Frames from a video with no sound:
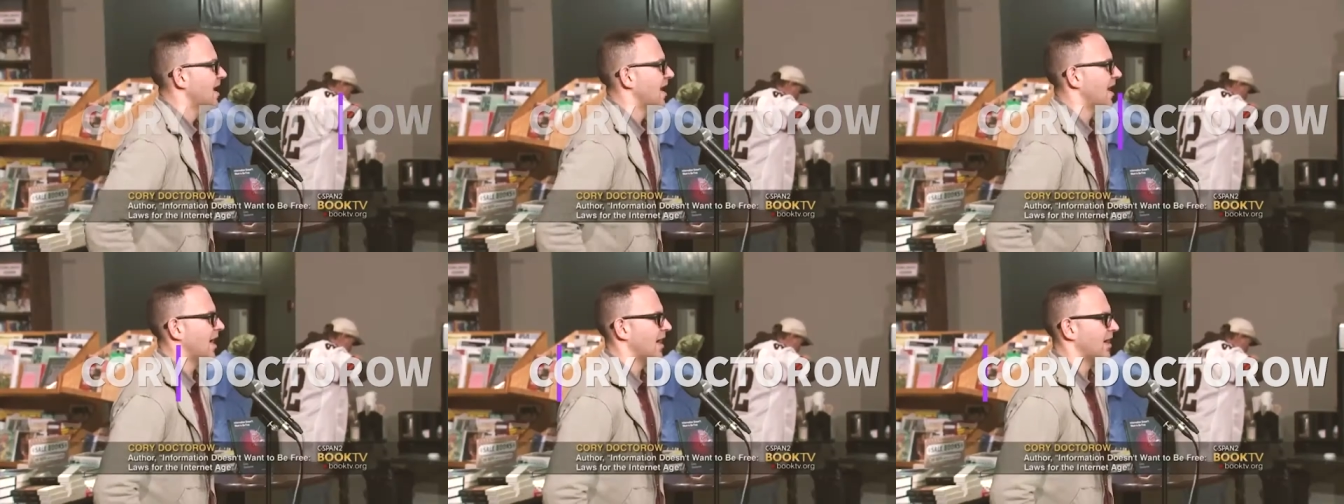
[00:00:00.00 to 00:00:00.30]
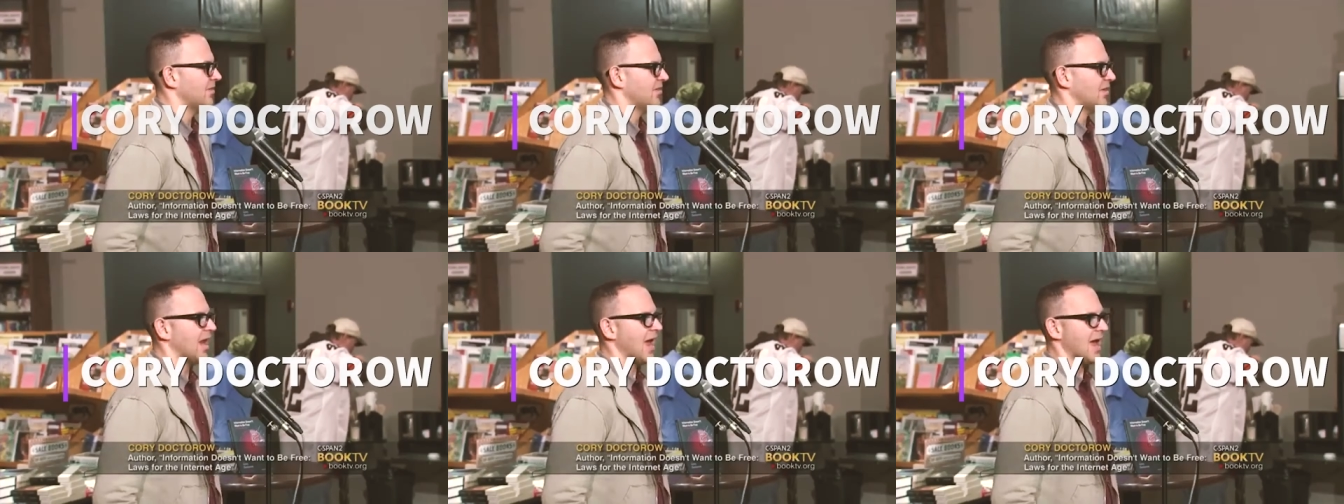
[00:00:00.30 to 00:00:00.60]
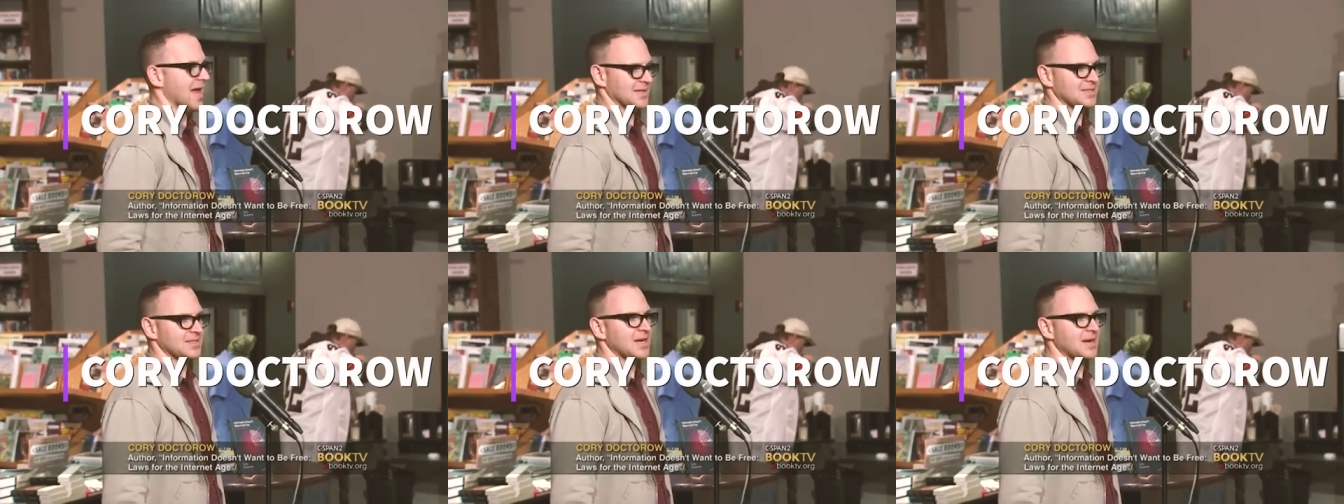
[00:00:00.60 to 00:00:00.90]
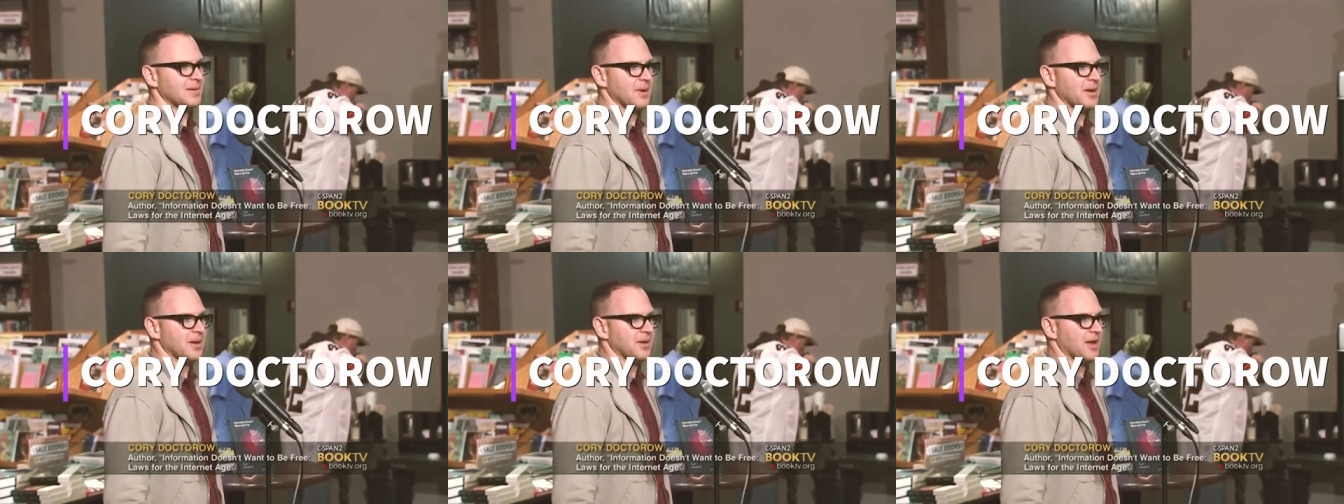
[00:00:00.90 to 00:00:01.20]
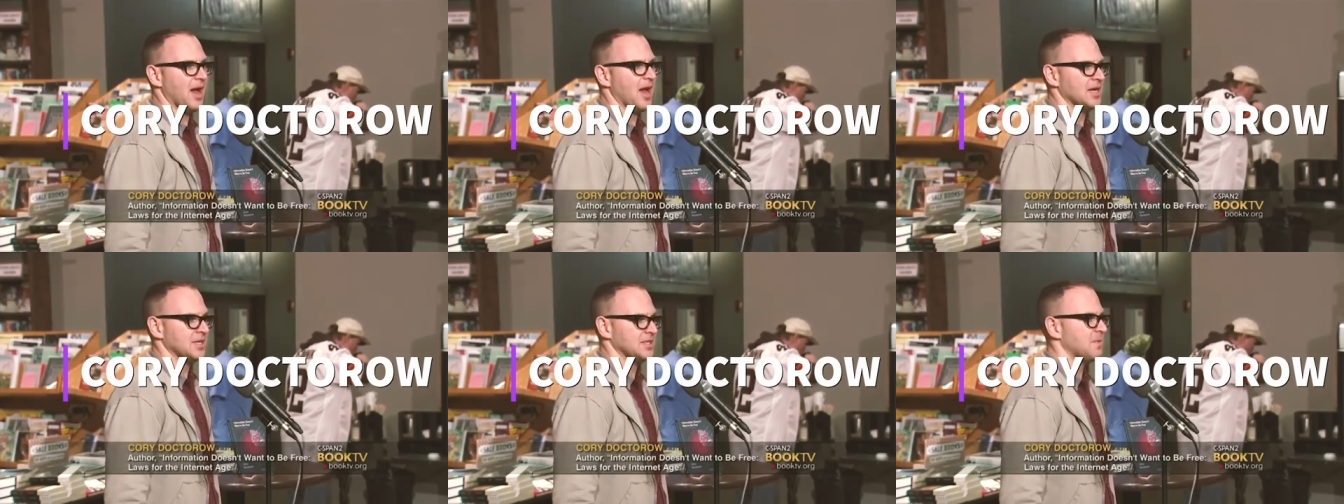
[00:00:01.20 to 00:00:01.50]
Uh, the last time
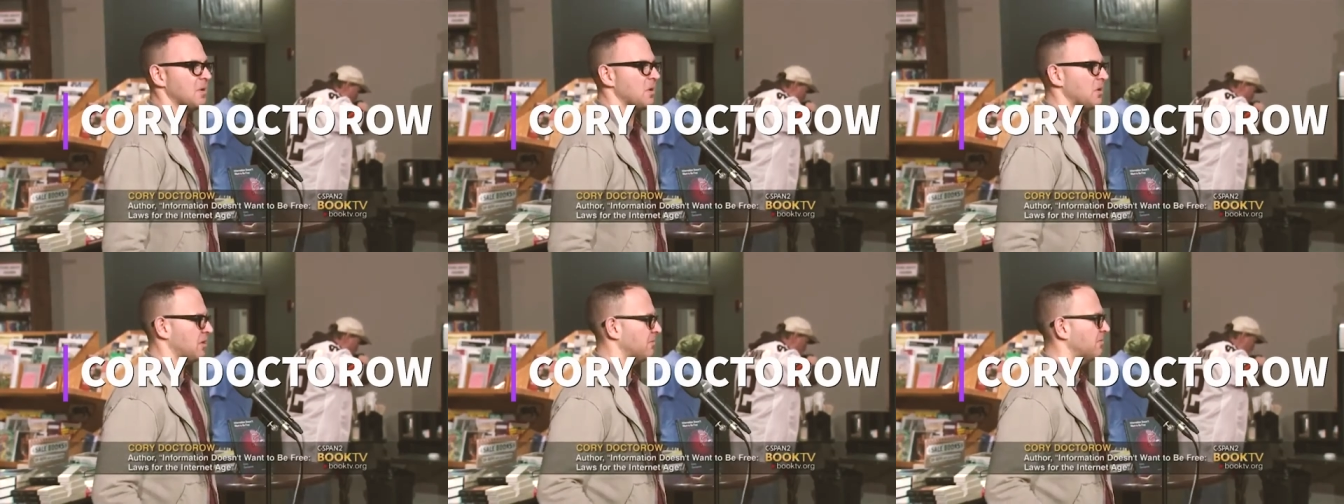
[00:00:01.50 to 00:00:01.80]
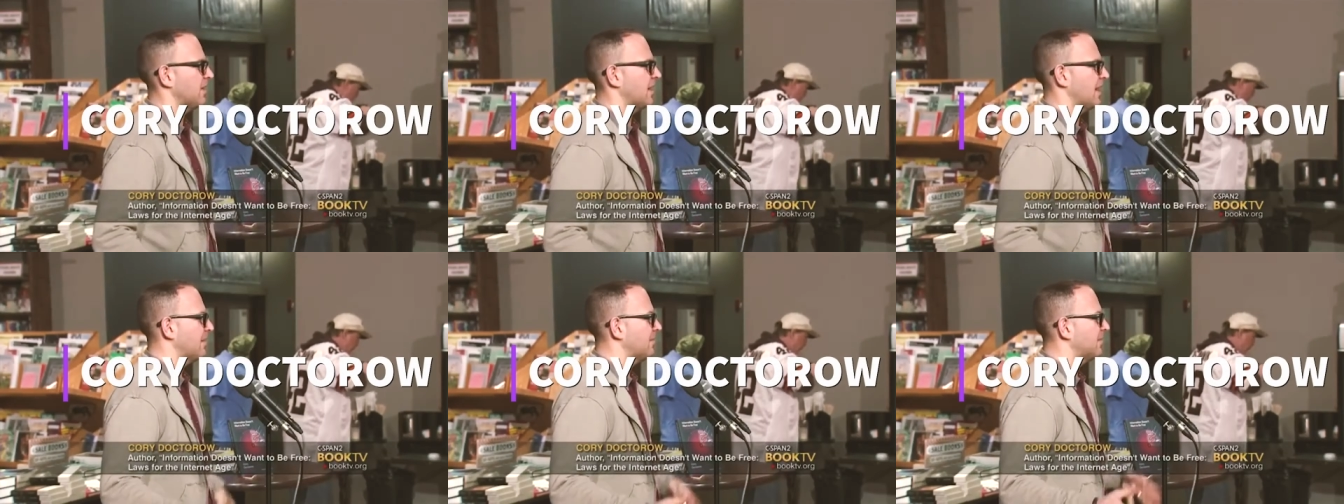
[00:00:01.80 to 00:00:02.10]
I, I, spoke at Red